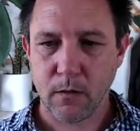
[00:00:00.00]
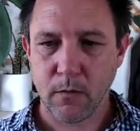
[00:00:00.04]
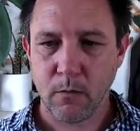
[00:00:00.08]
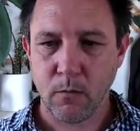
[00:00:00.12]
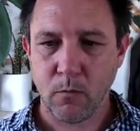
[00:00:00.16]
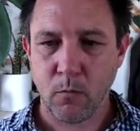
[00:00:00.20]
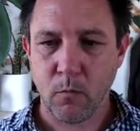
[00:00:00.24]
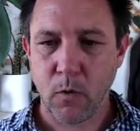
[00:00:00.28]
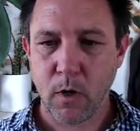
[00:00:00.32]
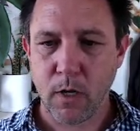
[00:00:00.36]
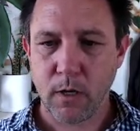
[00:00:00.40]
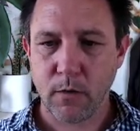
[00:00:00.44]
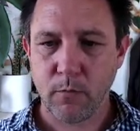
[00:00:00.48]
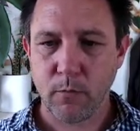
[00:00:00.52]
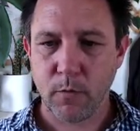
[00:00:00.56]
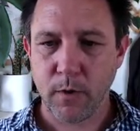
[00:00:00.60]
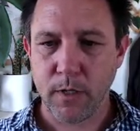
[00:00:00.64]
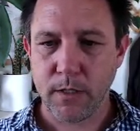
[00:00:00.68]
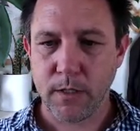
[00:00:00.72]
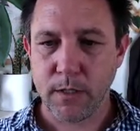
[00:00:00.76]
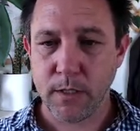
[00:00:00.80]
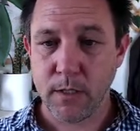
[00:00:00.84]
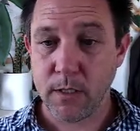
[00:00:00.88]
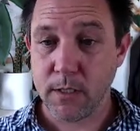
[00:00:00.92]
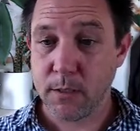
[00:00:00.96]
one of
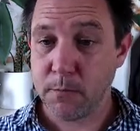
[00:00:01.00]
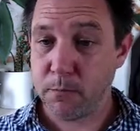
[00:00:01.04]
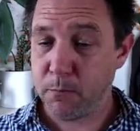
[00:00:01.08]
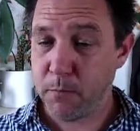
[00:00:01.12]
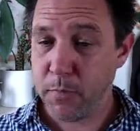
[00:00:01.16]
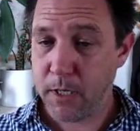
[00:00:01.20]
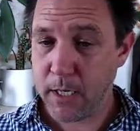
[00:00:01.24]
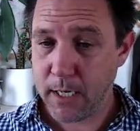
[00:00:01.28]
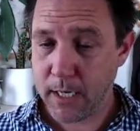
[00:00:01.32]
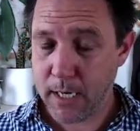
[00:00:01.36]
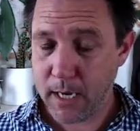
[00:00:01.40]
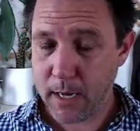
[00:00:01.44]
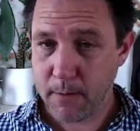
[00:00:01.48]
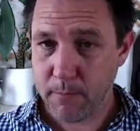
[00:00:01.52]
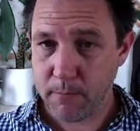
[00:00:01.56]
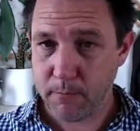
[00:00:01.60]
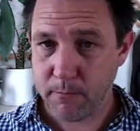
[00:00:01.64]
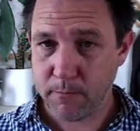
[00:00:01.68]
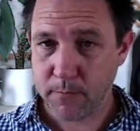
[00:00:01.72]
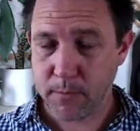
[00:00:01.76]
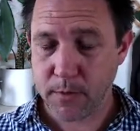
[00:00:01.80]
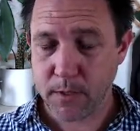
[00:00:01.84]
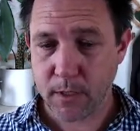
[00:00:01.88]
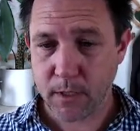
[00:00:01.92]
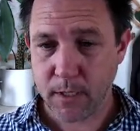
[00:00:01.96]
which is pick
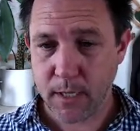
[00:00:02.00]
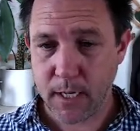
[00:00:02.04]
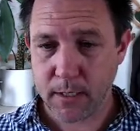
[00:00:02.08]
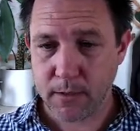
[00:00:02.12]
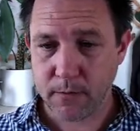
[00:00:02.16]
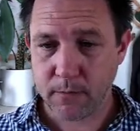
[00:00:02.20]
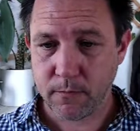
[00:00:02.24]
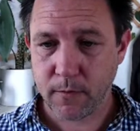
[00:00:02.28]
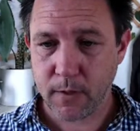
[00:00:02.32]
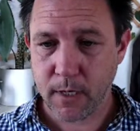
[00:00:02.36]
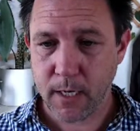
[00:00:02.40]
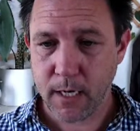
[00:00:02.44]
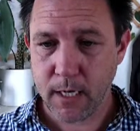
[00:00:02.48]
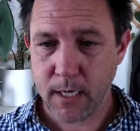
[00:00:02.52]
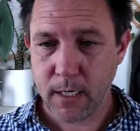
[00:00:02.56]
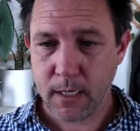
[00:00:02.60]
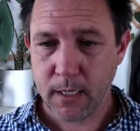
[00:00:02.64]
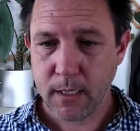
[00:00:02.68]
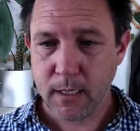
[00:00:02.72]
up, so that's free.